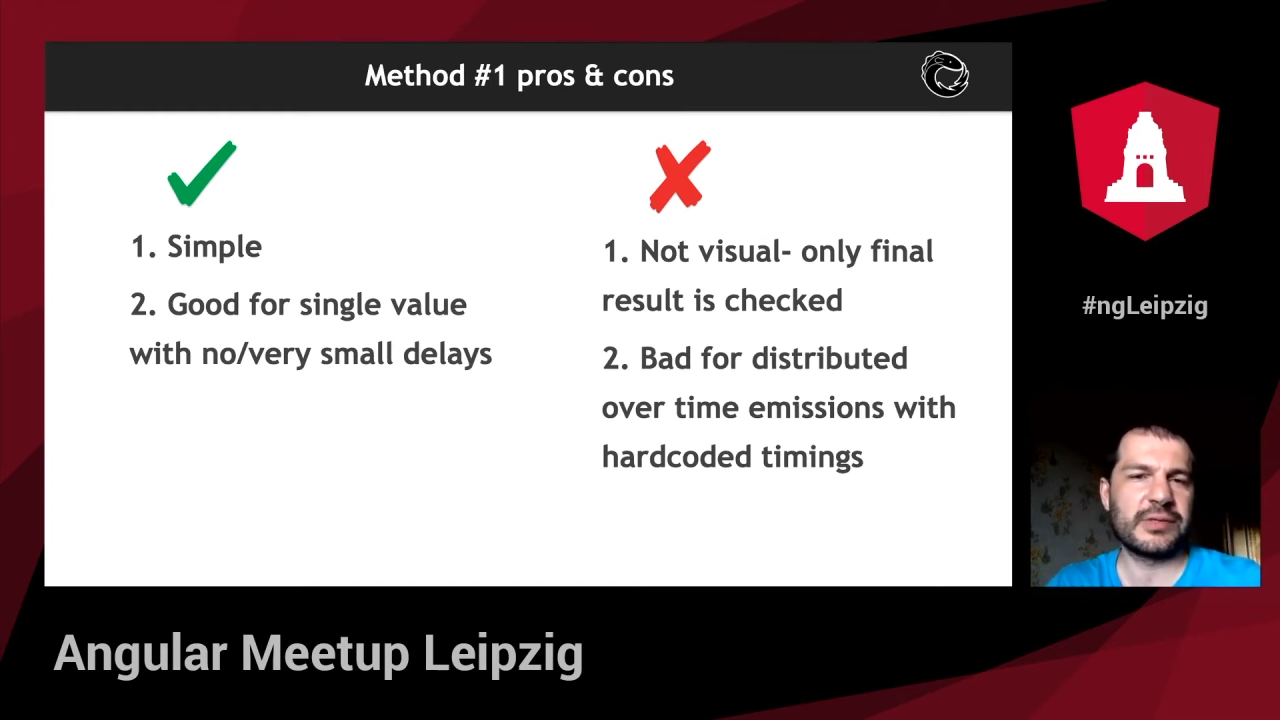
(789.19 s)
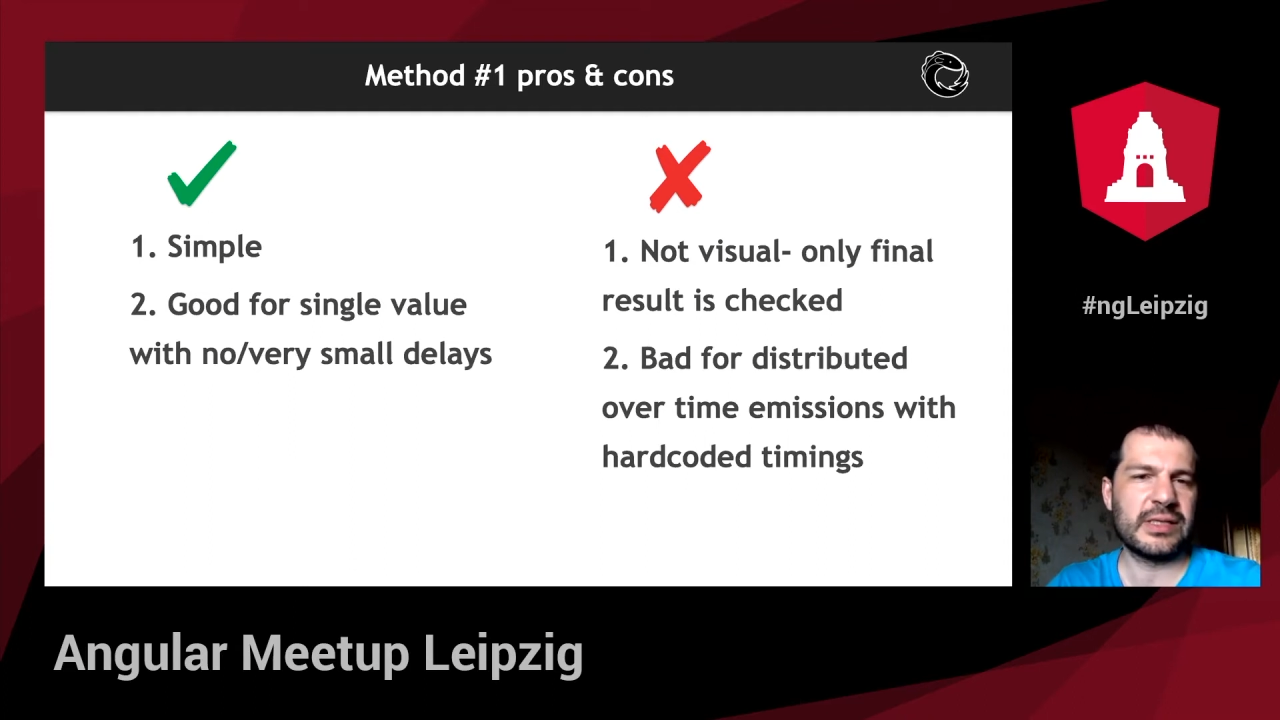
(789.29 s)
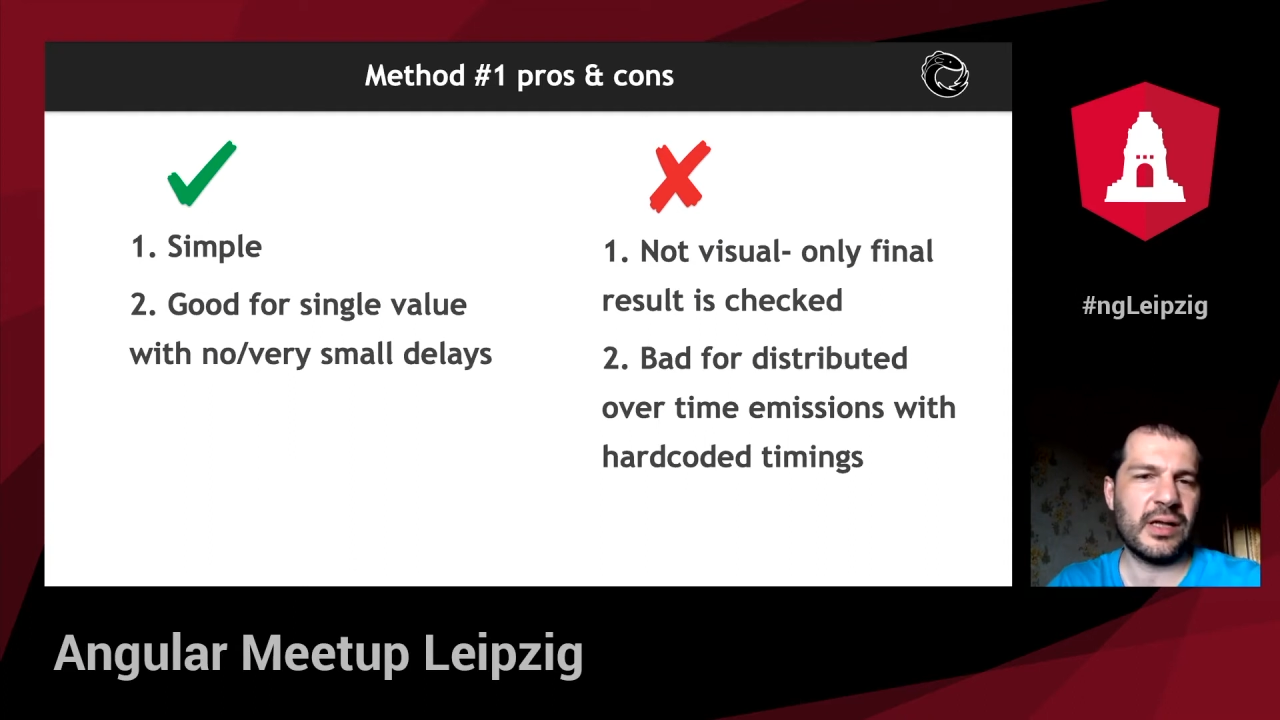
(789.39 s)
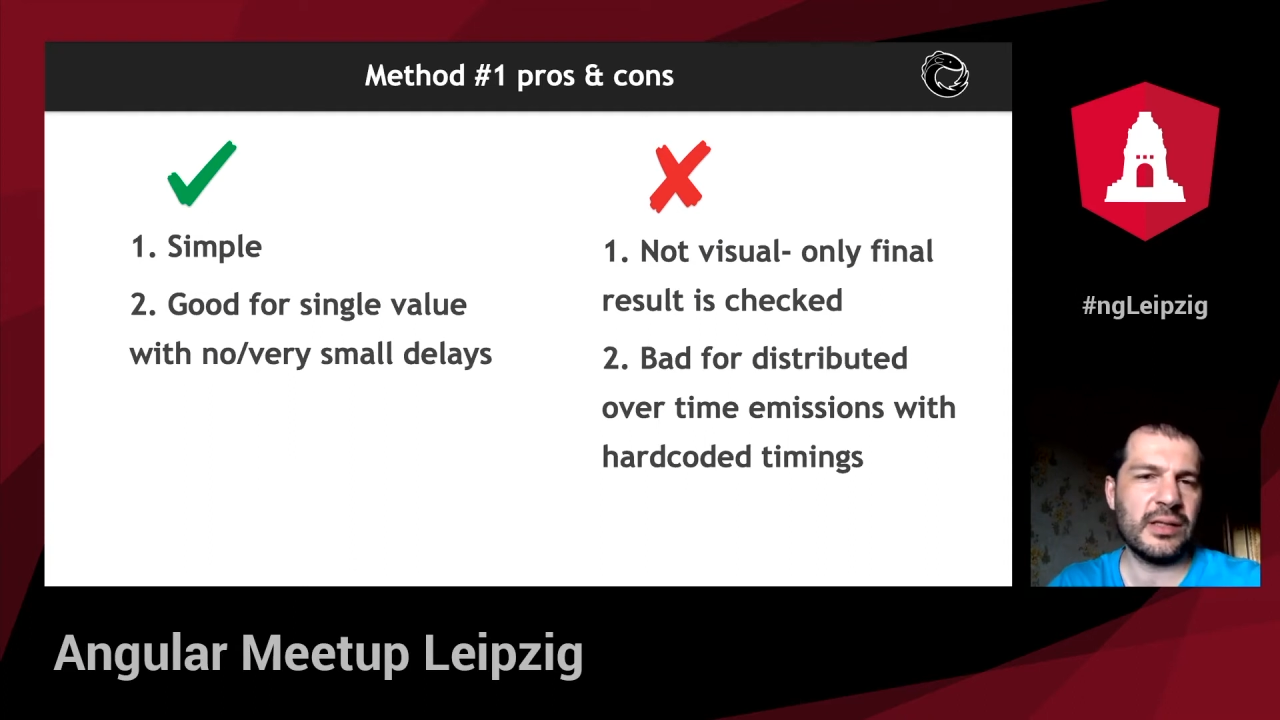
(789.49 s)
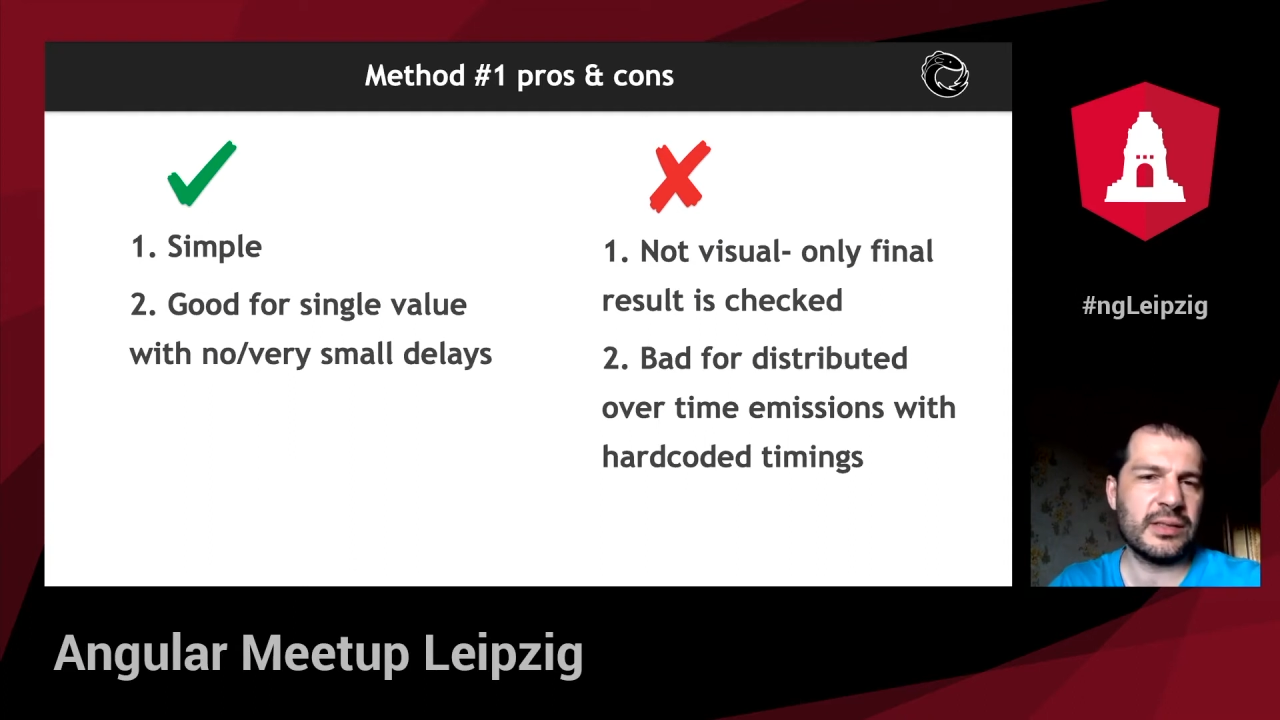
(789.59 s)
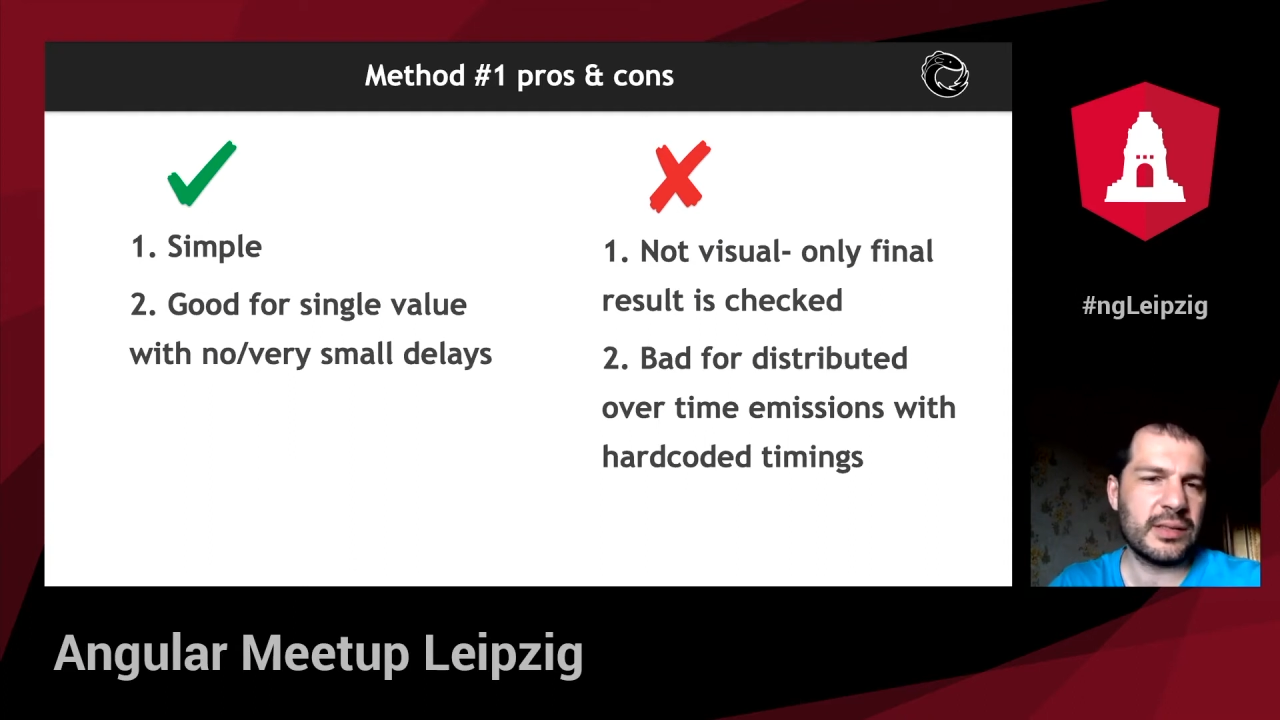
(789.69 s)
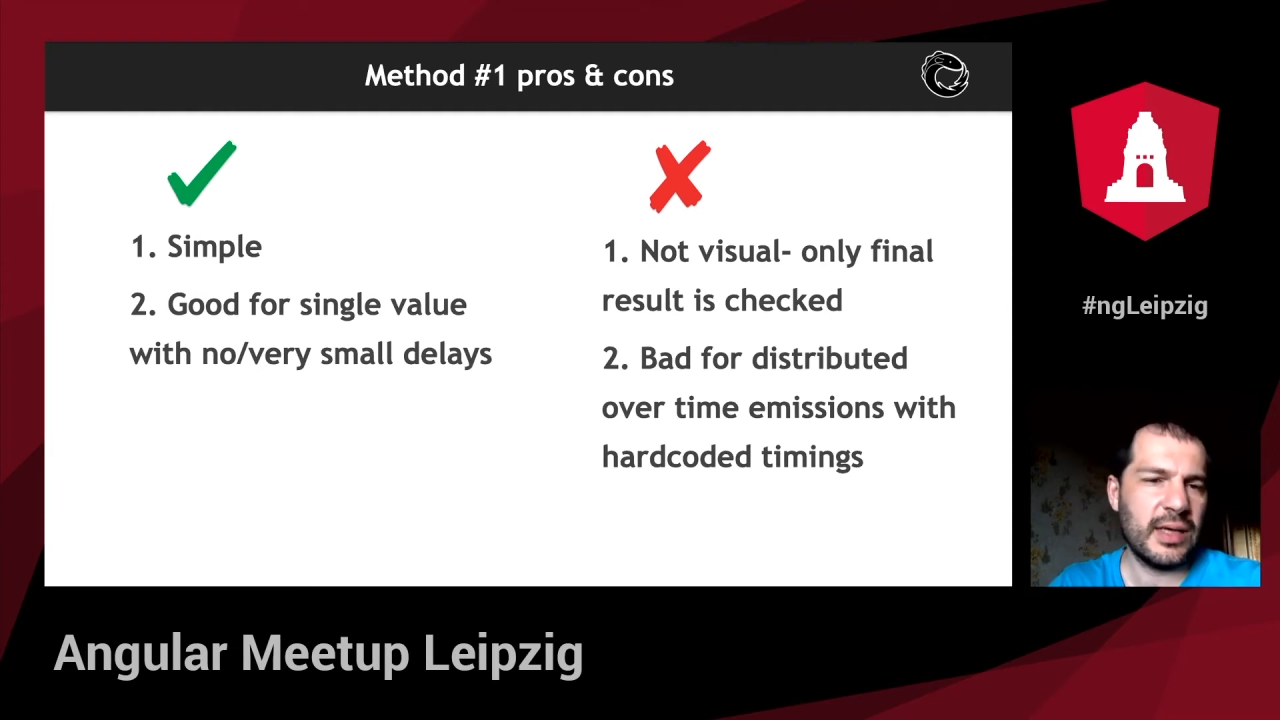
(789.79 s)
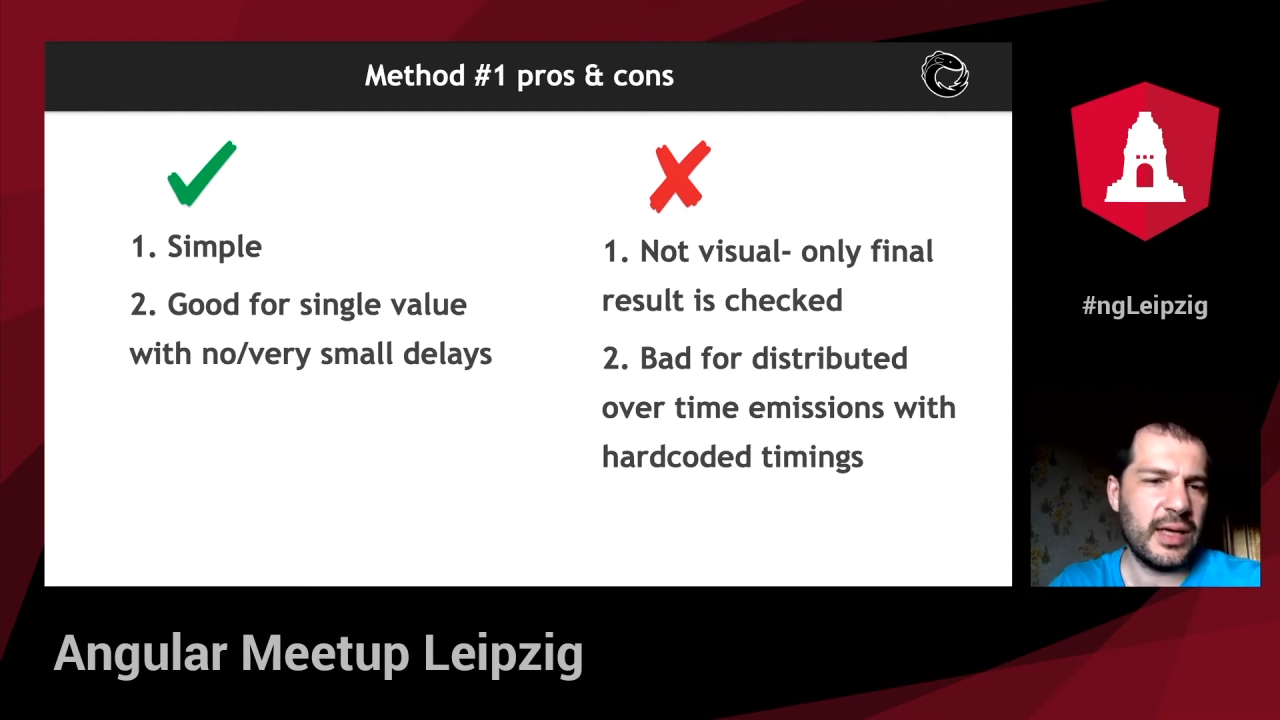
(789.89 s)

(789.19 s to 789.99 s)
result,